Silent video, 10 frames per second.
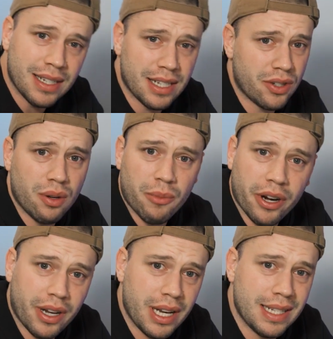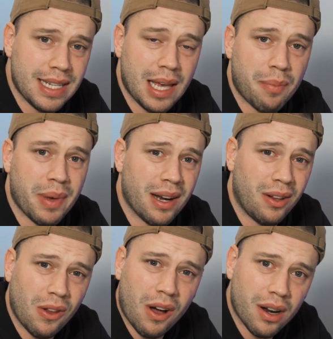digital marketing tip and
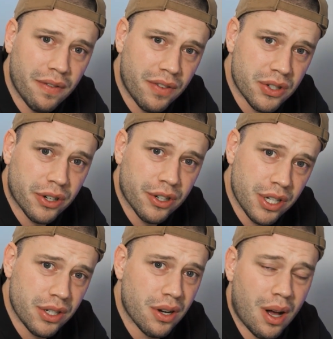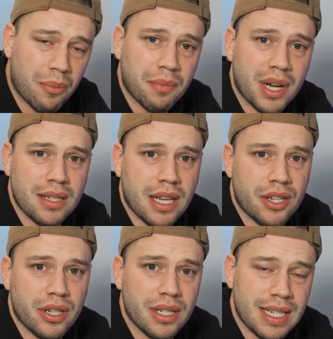a lot of search engine
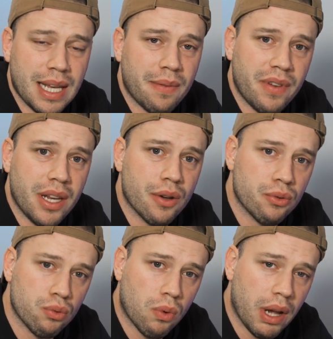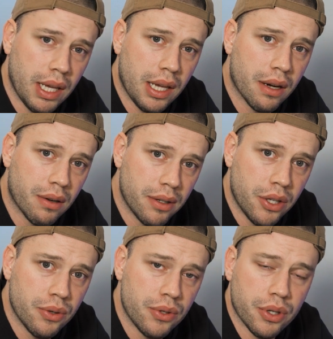optimization tip videos right here
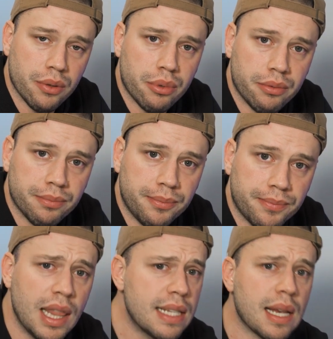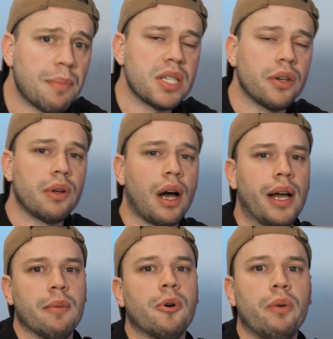on YouTube. In this episode,
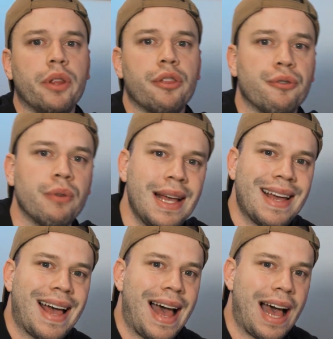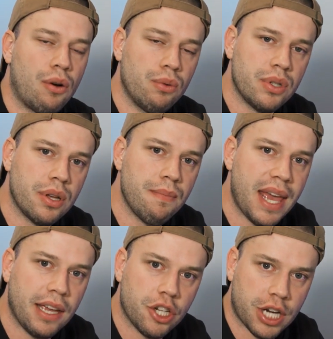I am going through how to
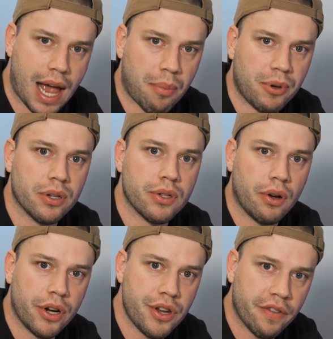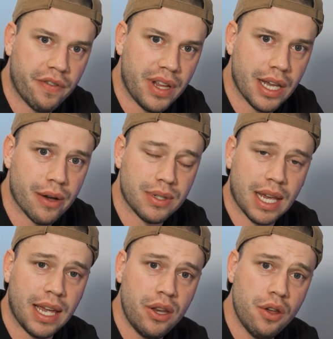make chapters on your
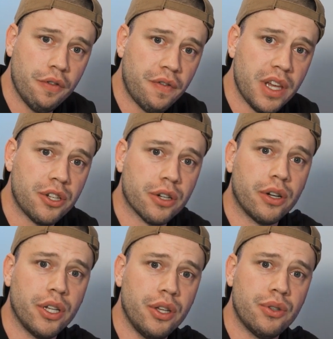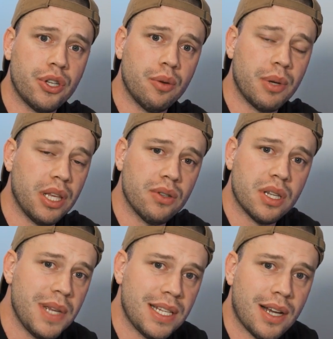videos. A new feature on YouTube, it
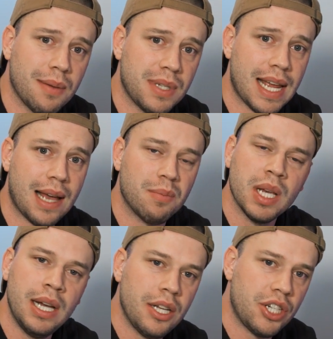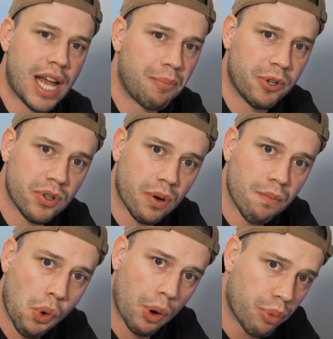used to be timestamps. Chapters are
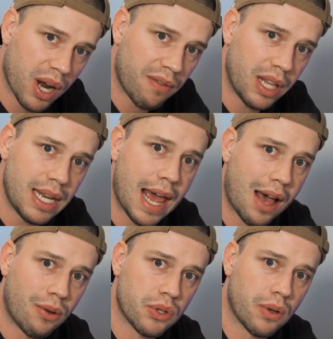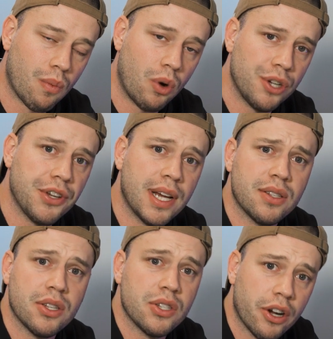more prevalent now, so I want you
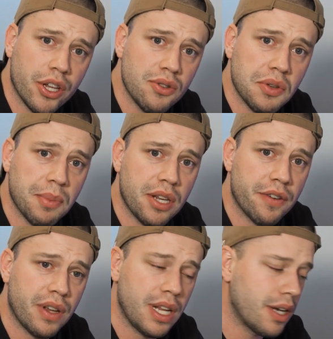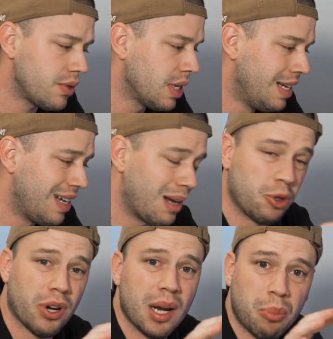guys to start using me in your videos. I'm
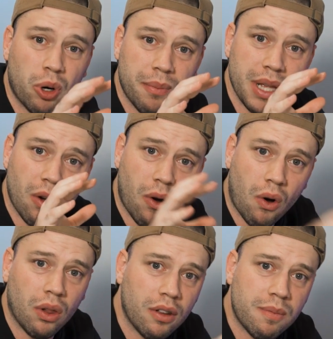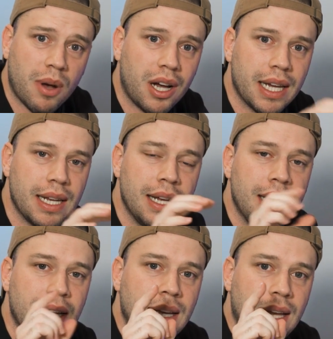trying to put them in all of mine
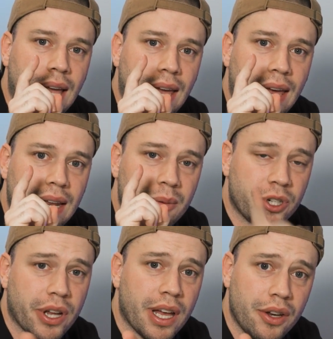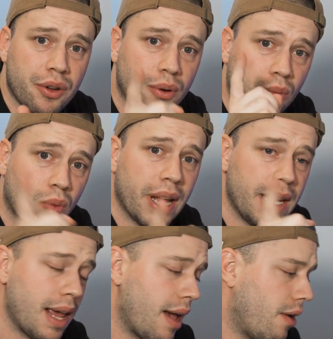and I'm gonna show you how to do it
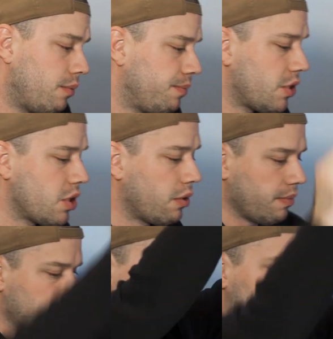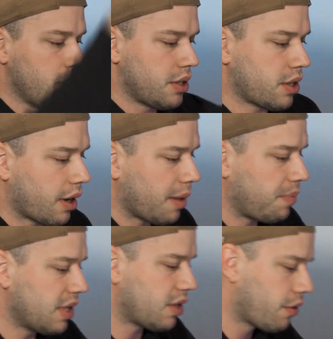right now. So start
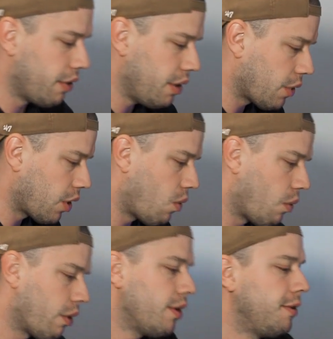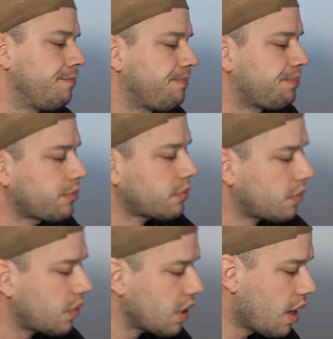up this screen record
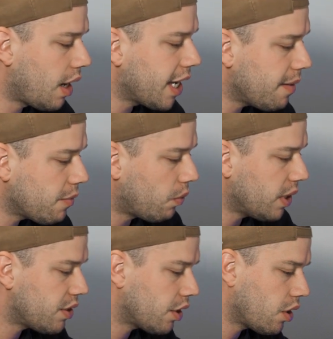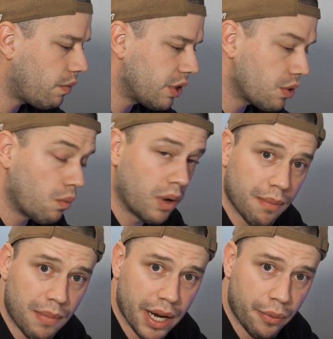I am going to go into one of my